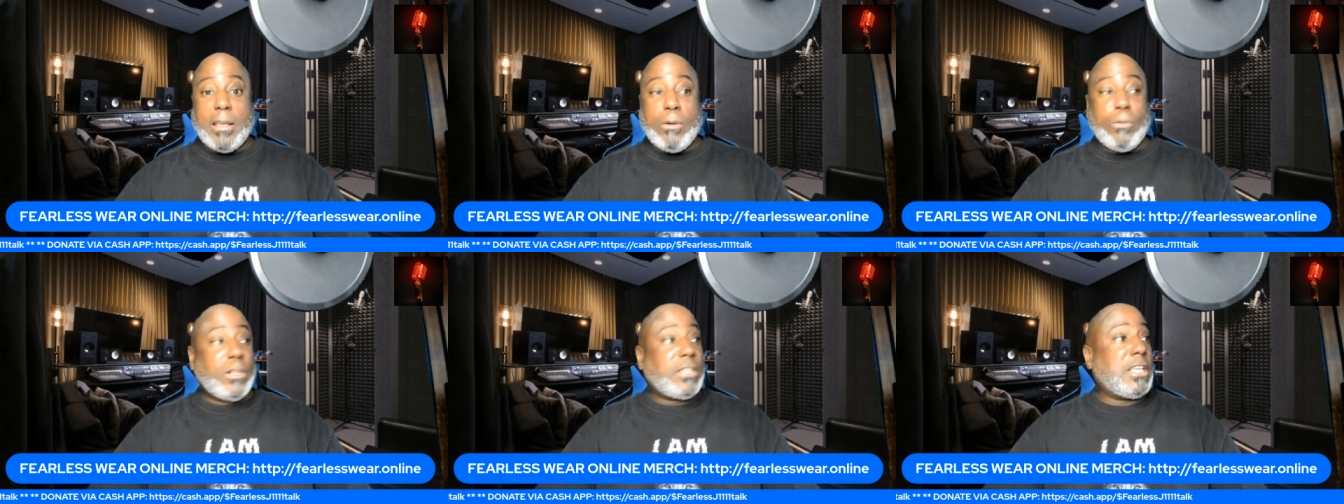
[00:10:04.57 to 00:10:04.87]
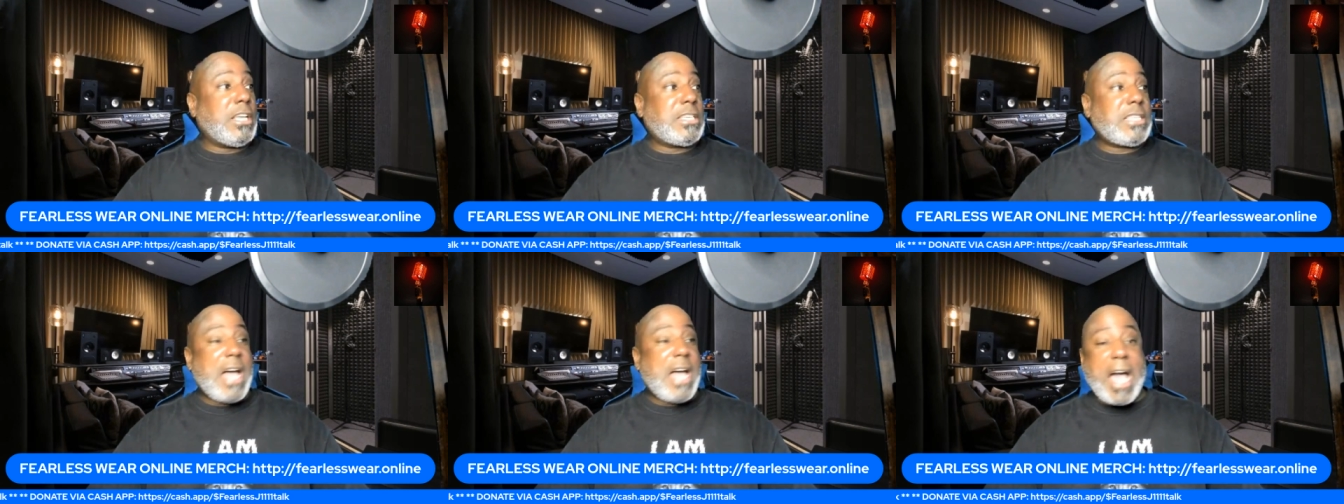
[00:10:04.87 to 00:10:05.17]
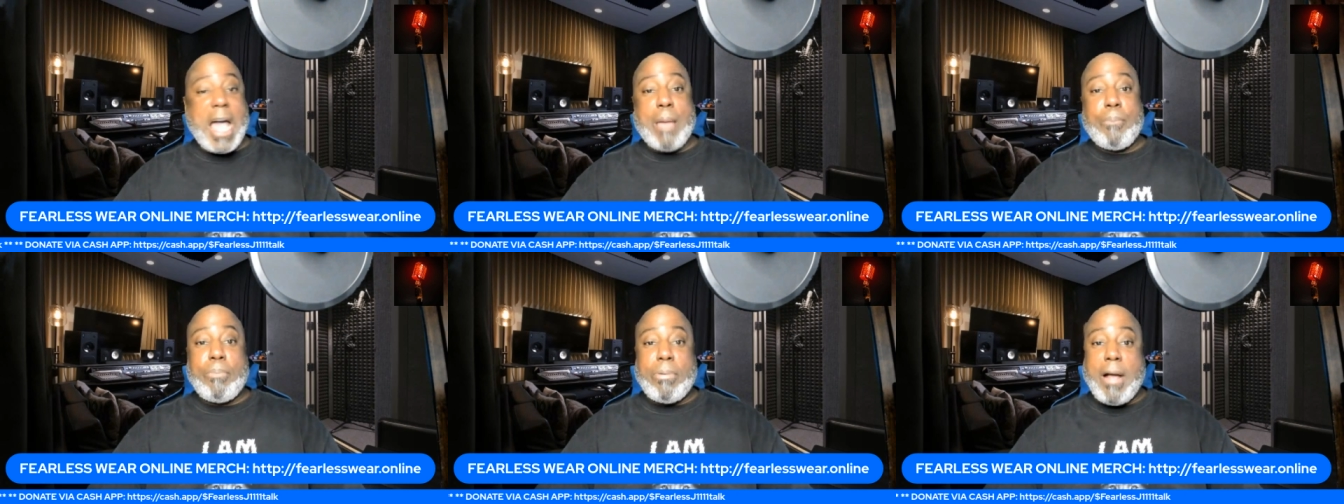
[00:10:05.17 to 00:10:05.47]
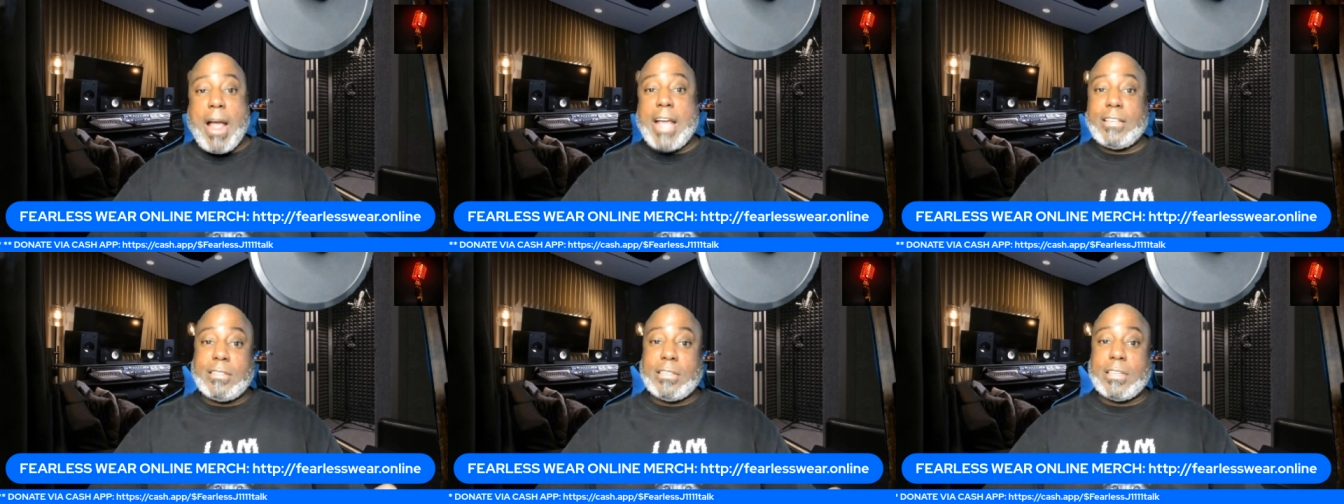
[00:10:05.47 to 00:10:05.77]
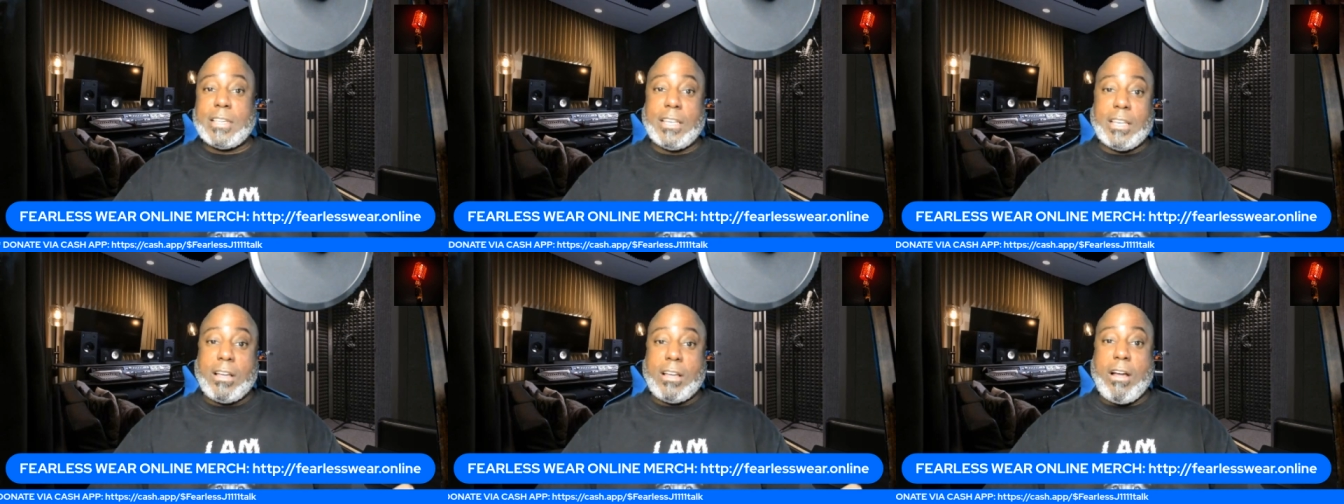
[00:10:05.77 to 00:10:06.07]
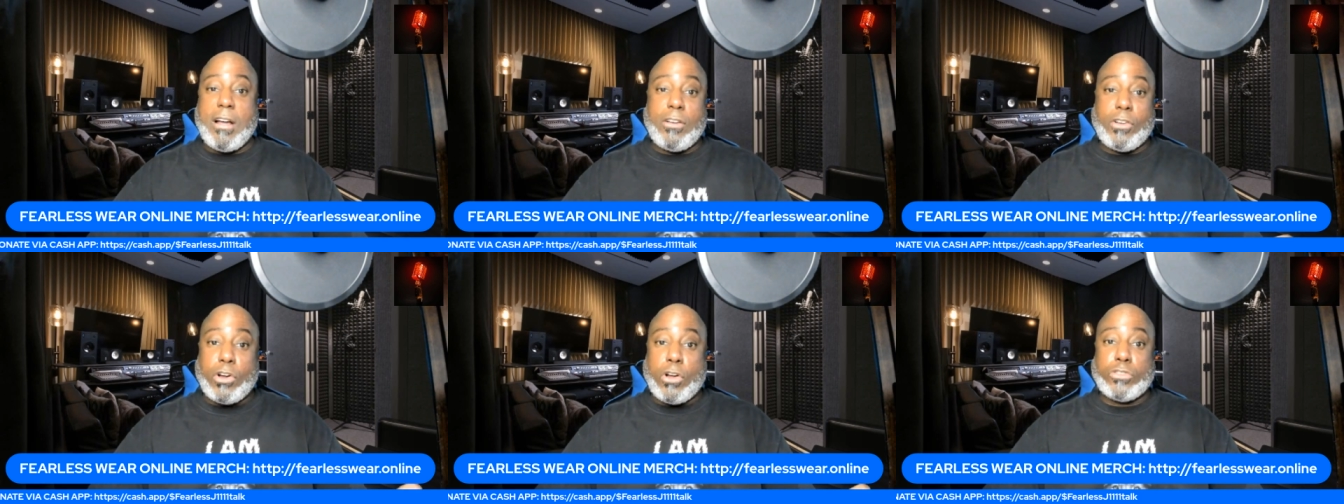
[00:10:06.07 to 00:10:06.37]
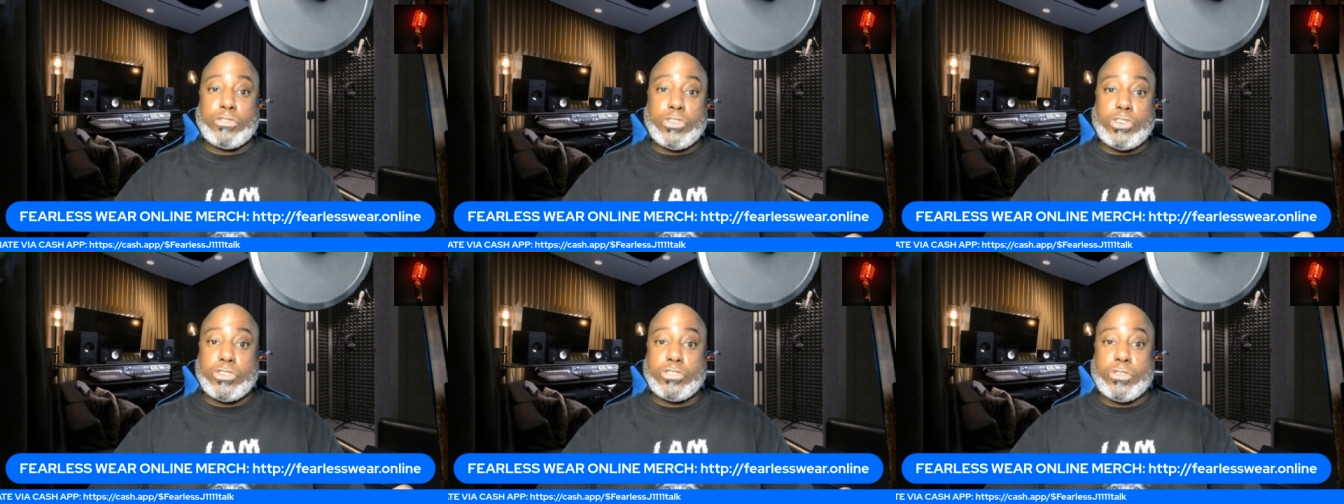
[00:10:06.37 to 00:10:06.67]
with these high prices in the
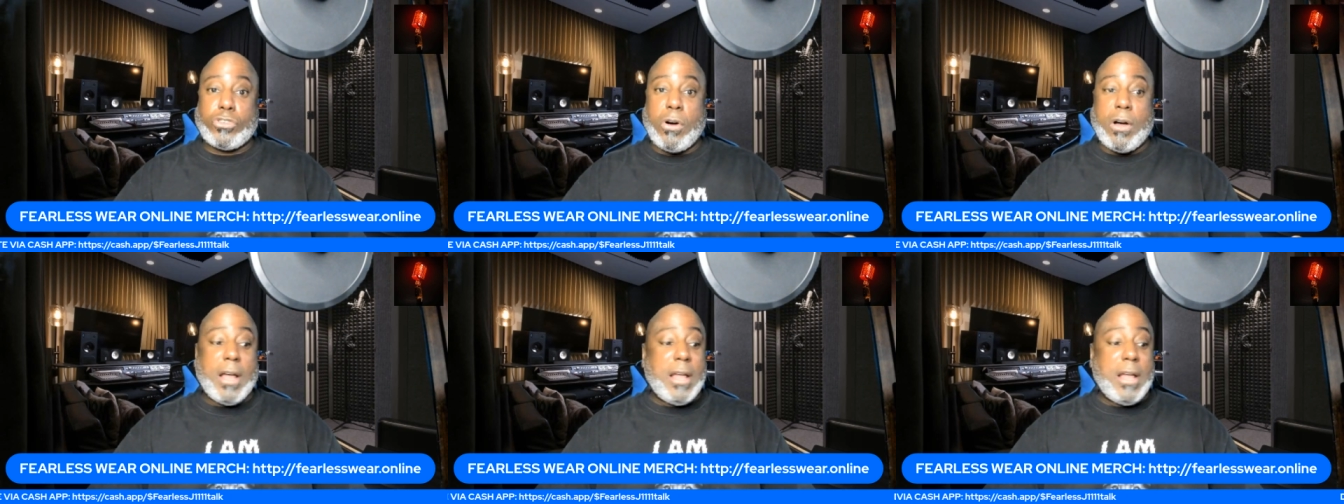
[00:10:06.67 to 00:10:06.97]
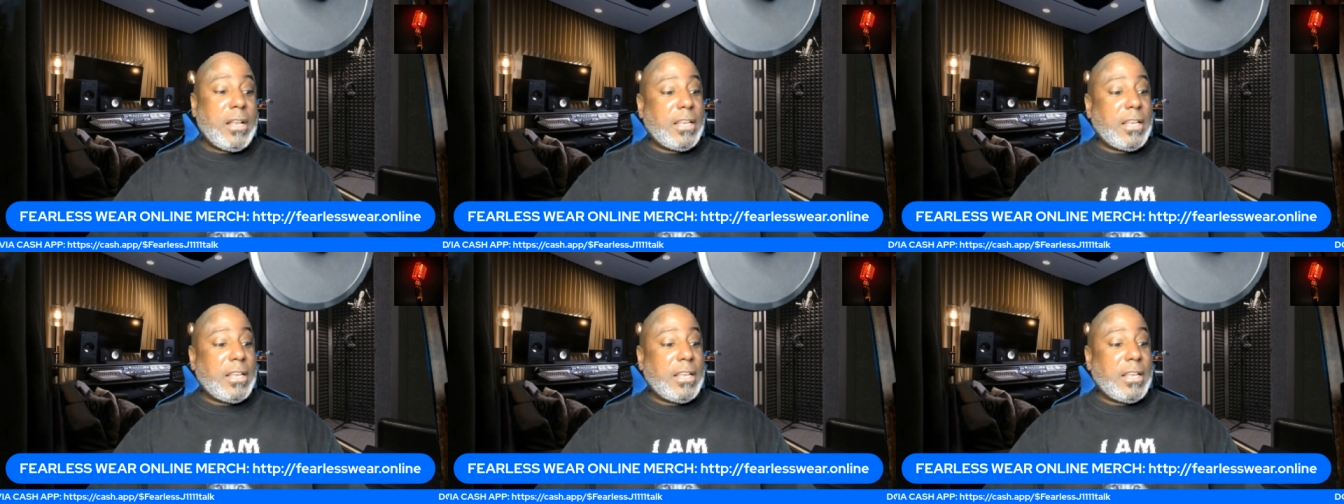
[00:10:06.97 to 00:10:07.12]
grocery store.